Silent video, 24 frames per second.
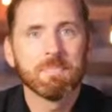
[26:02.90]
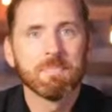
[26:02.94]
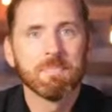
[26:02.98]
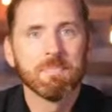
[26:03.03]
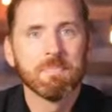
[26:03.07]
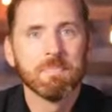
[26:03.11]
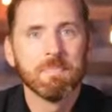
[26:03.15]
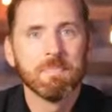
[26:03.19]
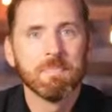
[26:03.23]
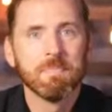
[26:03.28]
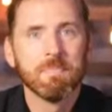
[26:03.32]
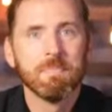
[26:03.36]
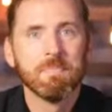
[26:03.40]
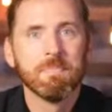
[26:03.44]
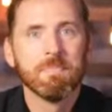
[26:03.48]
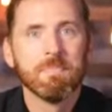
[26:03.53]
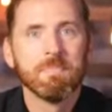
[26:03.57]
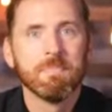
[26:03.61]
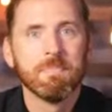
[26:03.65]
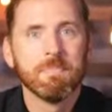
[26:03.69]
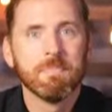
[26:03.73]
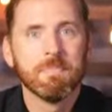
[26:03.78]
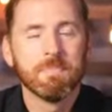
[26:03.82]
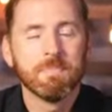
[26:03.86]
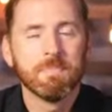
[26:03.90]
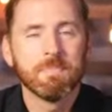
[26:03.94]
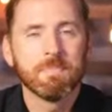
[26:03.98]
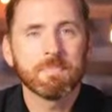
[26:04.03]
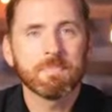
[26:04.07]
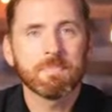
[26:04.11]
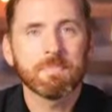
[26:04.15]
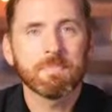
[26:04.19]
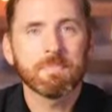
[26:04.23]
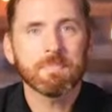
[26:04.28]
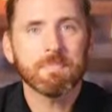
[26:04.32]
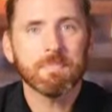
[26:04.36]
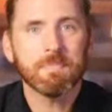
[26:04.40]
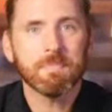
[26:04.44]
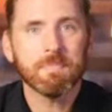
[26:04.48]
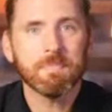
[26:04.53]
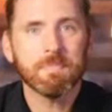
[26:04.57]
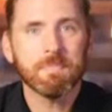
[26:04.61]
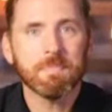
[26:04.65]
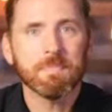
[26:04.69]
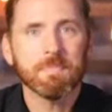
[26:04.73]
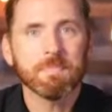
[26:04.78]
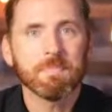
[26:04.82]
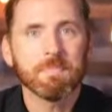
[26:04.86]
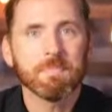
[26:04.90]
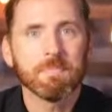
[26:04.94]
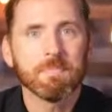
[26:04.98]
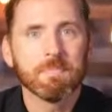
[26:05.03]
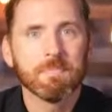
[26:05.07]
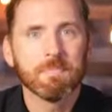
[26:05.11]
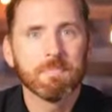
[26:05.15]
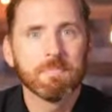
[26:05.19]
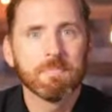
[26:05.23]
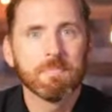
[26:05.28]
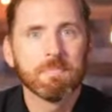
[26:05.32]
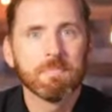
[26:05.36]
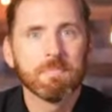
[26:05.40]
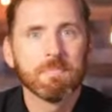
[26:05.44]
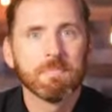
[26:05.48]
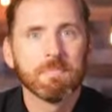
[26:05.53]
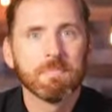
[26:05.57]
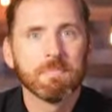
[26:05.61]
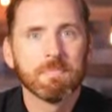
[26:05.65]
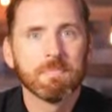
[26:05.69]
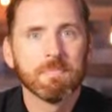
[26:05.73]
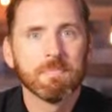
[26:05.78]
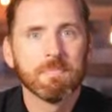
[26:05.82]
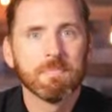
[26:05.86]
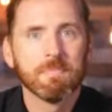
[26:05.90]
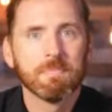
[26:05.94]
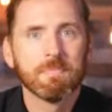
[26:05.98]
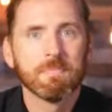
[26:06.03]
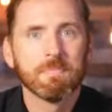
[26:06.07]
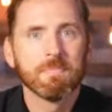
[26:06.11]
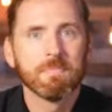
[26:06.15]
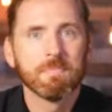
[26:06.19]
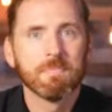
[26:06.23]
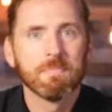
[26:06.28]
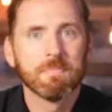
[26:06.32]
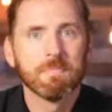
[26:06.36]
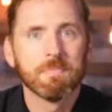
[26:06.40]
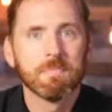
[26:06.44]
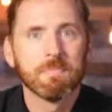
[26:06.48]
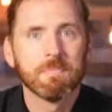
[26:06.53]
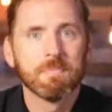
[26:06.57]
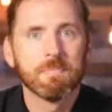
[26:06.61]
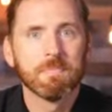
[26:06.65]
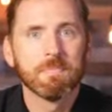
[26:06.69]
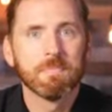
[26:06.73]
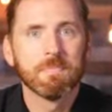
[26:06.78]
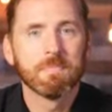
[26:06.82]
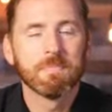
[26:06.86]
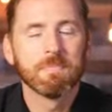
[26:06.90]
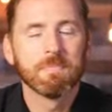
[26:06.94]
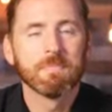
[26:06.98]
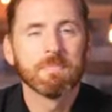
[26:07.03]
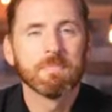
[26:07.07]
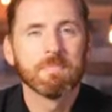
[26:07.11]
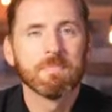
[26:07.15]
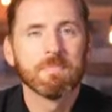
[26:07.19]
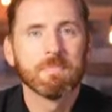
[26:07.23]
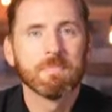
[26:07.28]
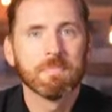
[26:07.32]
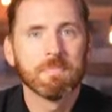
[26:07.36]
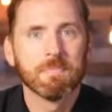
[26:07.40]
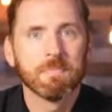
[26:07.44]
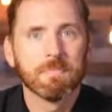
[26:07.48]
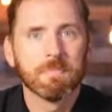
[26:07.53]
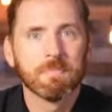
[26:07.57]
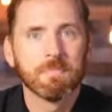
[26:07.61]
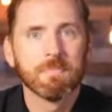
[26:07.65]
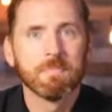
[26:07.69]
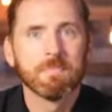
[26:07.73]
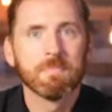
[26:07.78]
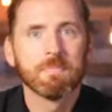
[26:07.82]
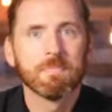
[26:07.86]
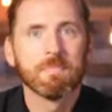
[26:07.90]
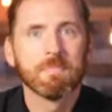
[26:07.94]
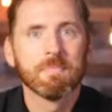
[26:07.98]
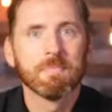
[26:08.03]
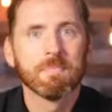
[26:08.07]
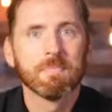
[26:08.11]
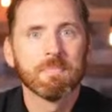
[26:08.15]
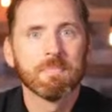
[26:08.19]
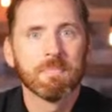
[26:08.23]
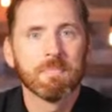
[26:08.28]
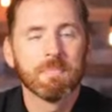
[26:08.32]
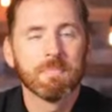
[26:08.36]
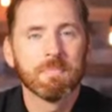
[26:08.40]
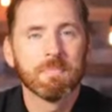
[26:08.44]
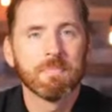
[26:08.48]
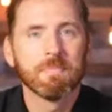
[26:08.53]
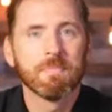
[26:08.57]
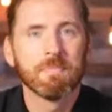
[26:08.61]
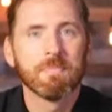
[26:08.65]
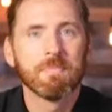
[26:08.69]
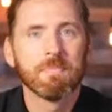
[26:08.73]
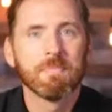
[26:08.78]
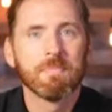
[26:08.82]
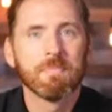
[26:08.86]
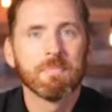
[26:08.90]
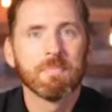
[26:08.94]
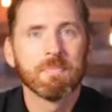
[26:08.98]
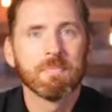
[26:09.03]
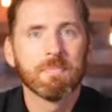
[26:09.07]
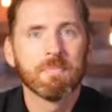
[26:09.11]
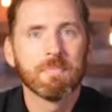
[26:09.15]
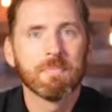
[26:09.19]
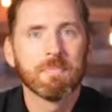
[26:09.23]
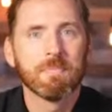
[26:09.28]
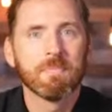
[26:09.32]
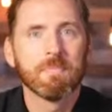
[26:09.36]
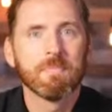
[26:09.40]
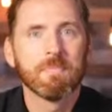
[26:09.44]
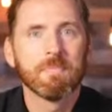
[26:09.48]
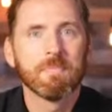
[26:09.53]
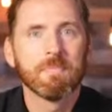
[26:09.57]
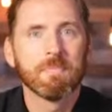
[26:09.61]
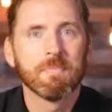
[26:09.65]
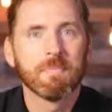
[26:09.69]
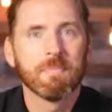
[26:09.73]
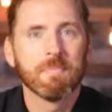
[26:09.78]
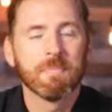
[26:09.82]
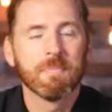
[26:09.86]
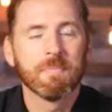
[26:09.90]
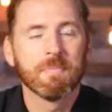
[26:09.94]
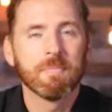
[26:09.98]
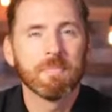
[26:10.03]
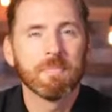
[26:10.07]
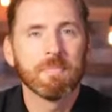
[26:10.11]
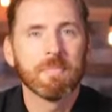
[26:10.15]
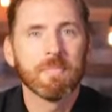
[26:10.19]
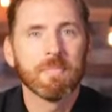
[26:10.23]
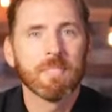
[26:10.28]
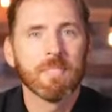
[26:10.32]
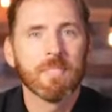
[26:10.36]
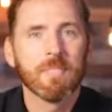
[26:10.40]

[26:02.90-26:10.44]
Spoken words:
(not speaking)